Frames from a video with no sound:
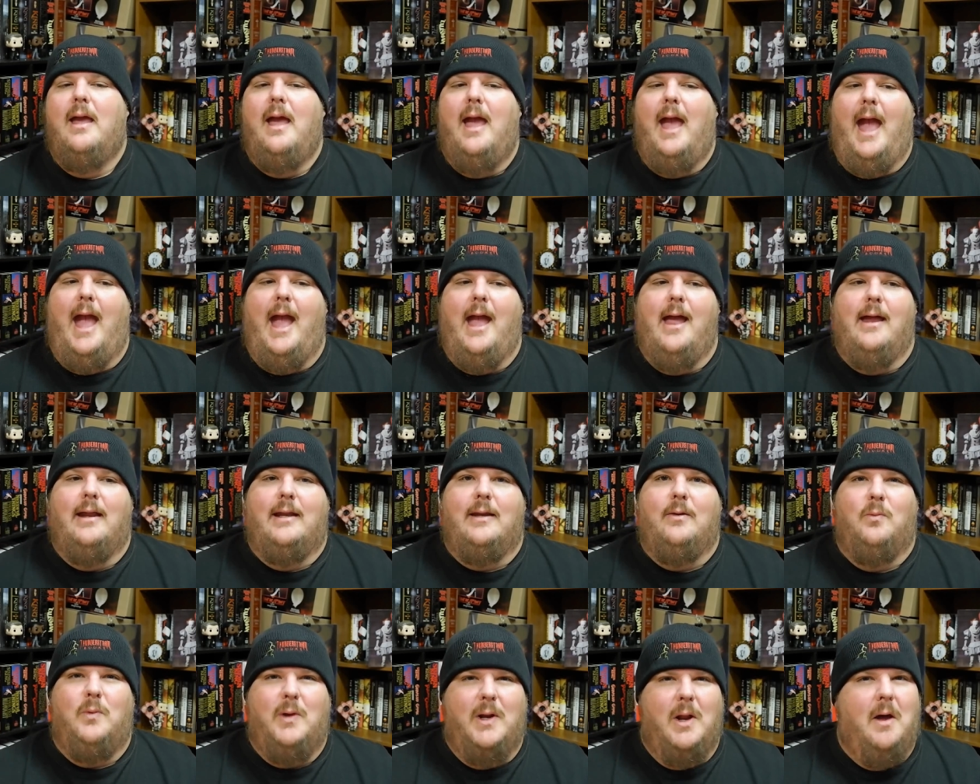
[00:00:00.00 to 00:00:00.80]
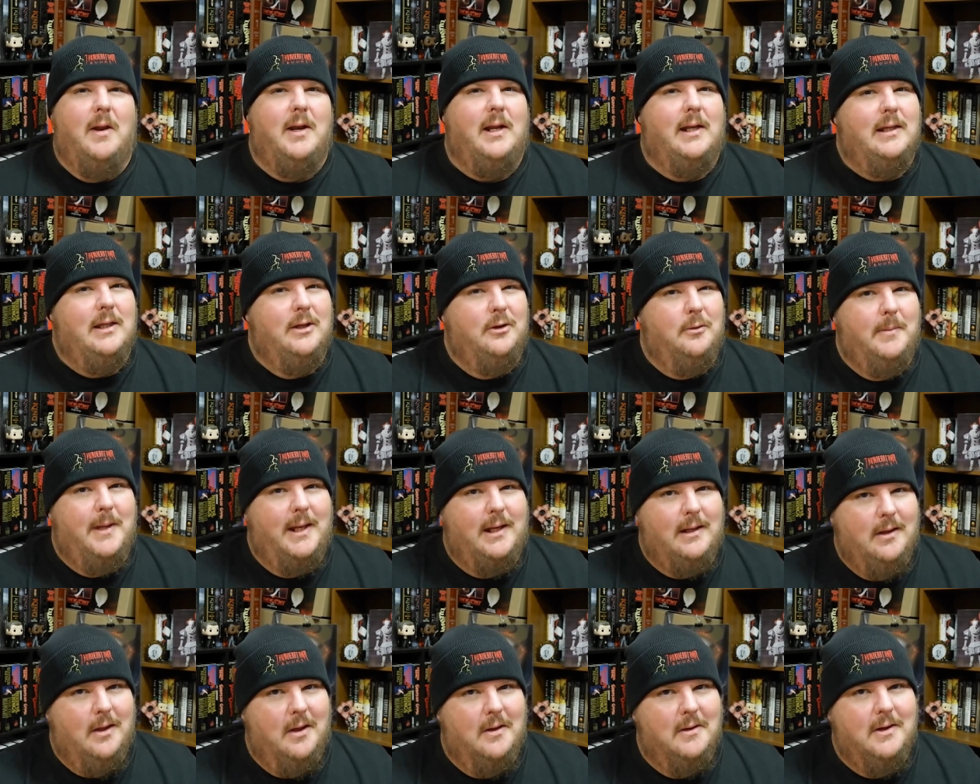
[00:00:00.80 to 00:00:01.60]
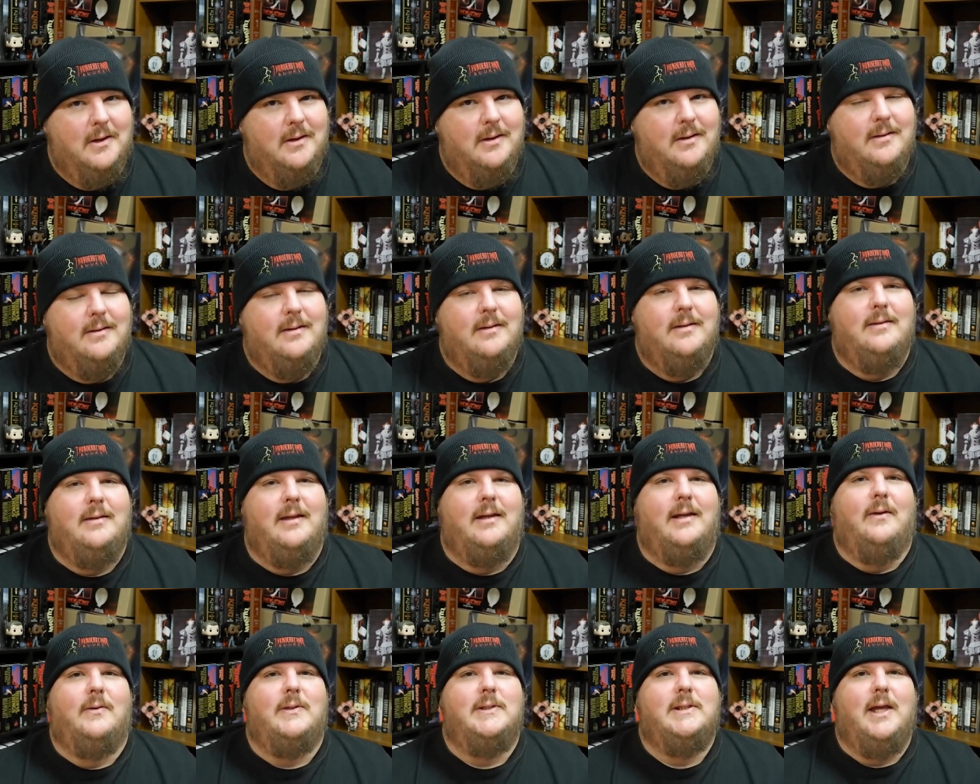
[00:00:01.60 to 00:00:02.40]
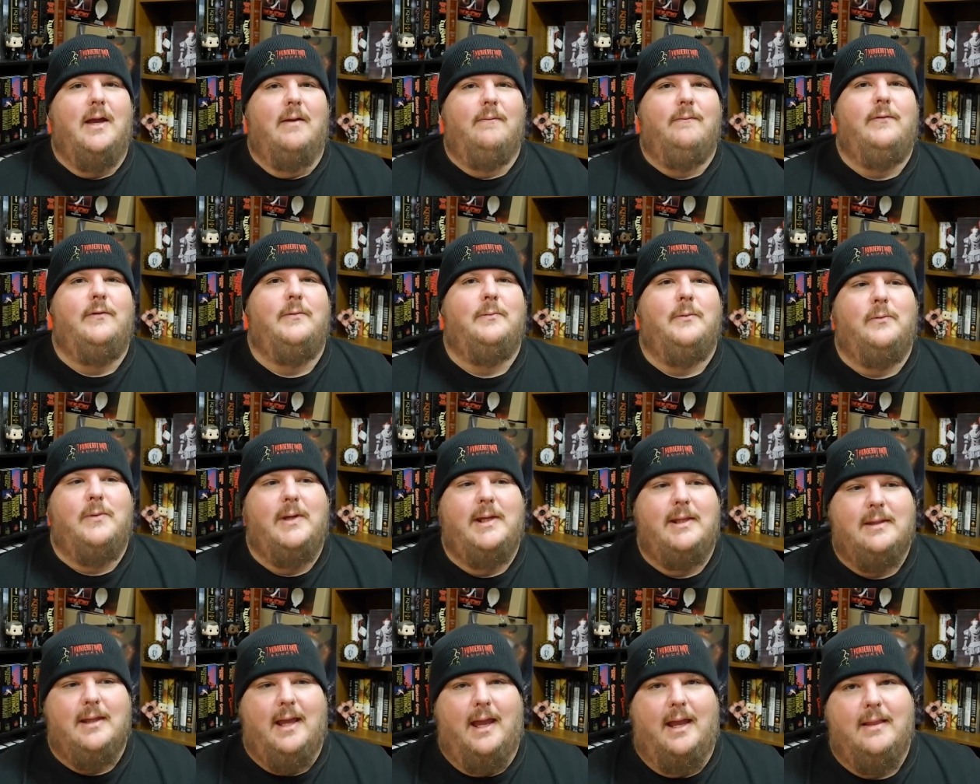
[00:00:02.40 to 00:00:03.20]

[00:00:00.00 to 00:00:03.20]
And it went on a little bit longer than I was comfortable with,